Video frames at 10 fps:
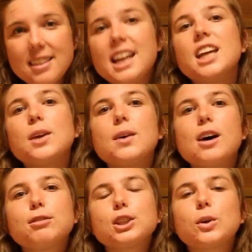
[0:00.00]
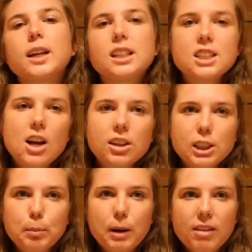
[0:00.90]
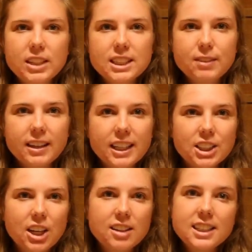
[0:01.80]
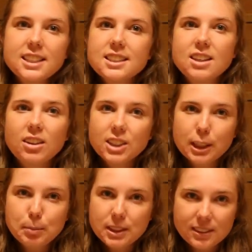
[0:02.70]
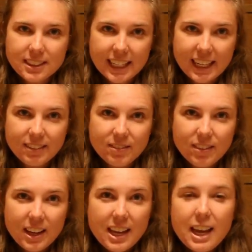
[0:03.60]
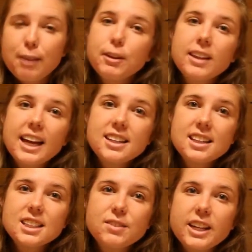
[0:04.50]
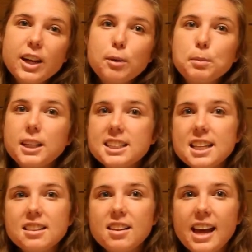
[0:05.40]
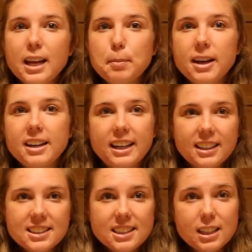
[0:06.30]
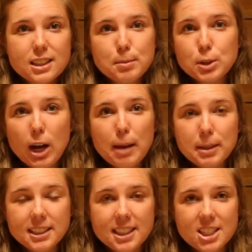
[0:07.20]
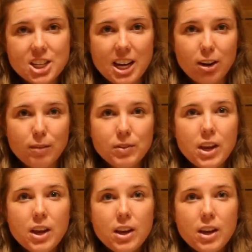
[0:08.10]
Thank you all for joining the Tall Ship Providence Foundation on this Tall Ship Tuesday. If you liked this video, please hit the like button and consider subscribing to the channel.